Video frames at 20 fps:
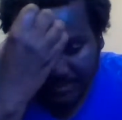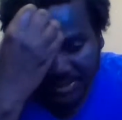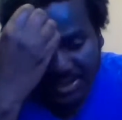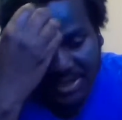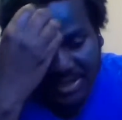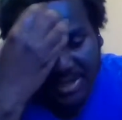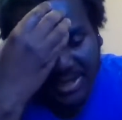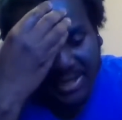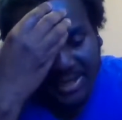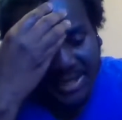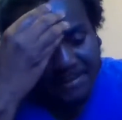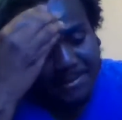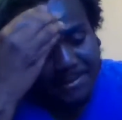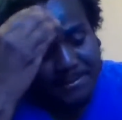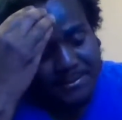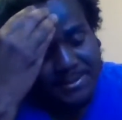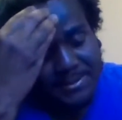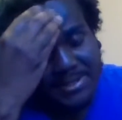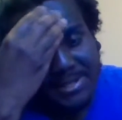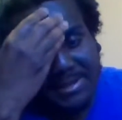A lot of people
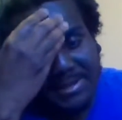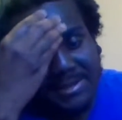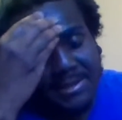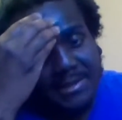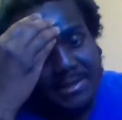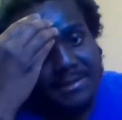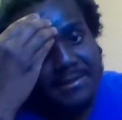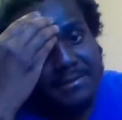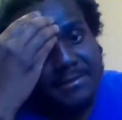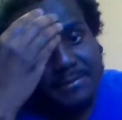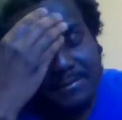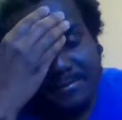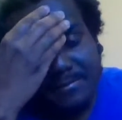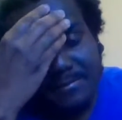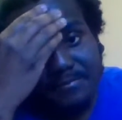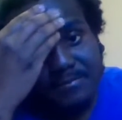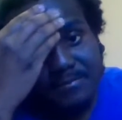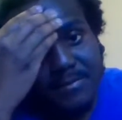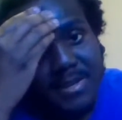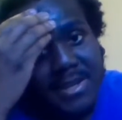say
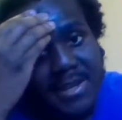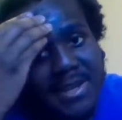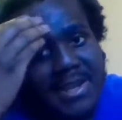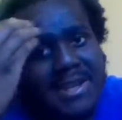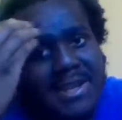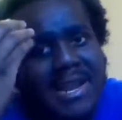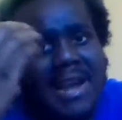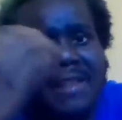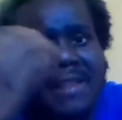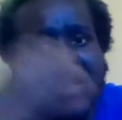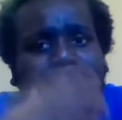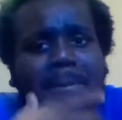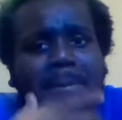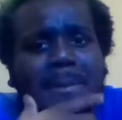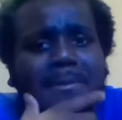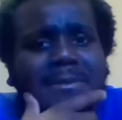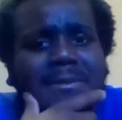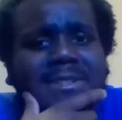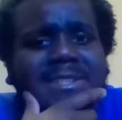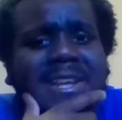Now, a lot of people
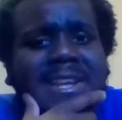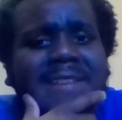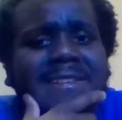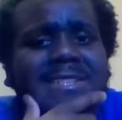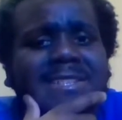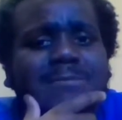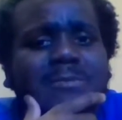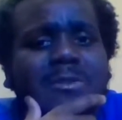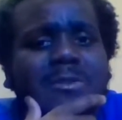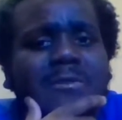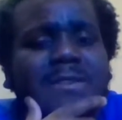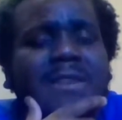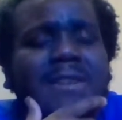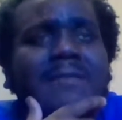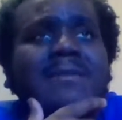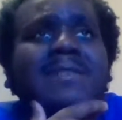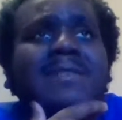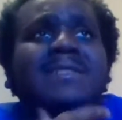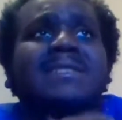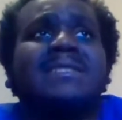say this movie
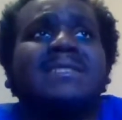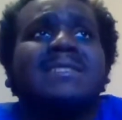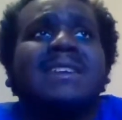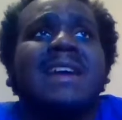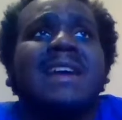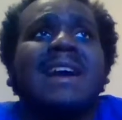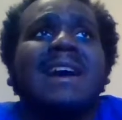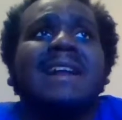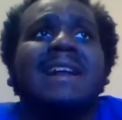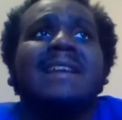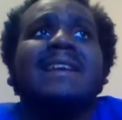was kind of.